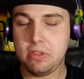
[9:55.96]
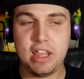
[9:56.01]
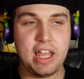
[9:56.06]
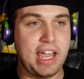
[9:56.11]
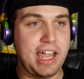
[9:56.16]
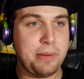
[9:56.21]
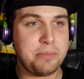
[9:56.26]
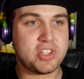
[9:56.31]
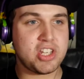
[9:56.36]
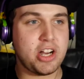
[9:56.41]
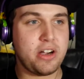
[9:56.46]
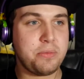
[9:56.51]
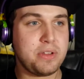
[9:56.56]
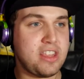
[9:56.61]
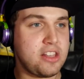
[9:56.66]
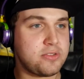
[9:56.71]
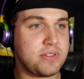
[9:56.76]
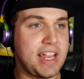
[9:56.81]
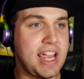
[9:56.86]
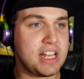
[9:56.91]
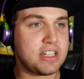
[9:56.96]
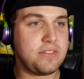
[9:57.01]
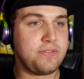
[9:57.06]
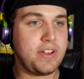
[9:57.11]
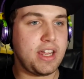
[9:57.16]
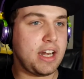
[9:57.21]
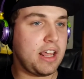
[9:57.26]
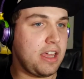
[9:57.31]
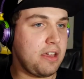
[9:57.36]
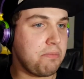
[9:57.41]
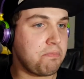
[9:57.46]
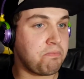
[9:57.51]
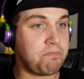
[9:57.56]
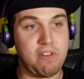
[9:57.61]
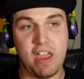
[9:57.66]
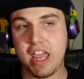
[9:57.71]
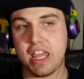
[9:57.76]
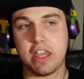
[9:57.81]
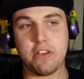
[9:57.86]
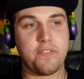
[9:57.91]
I'm sharing with this reaction video.
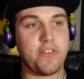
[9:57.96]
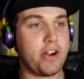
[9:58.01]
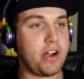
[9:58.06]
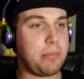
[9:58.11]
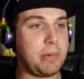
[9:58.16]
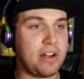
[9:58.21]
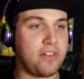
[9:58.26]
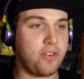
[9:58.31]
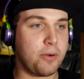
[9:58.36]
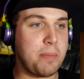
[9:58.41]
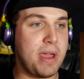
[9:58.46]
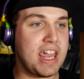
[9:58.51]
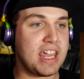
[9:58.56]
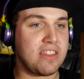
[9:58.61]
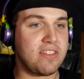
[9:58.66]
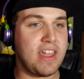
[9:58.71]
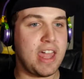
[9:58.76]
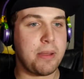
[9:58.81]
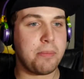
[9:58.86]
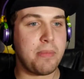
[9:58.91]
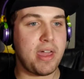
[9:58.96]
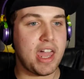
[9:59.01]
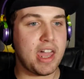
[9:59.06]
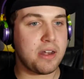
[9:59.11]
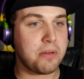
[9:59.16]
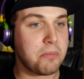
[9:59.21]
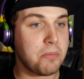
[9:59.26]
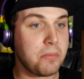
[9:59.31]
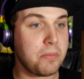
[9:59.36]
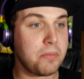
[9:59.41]
Thank you very much for making that, man.